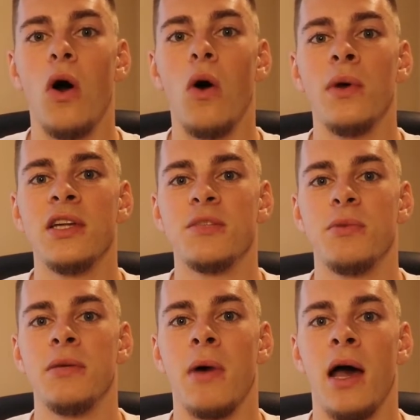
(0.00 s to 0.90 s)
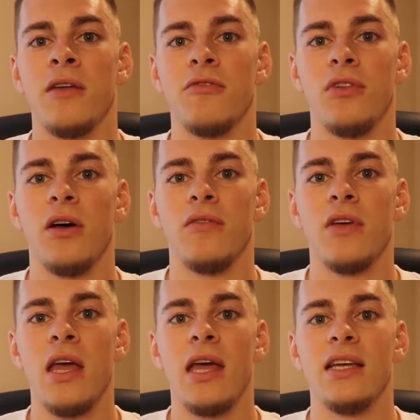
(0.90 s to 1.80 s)
always be mindful
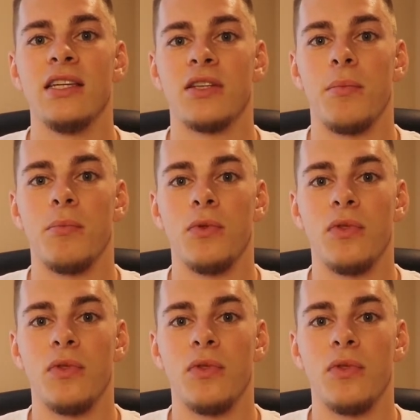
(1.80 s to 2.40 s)
of is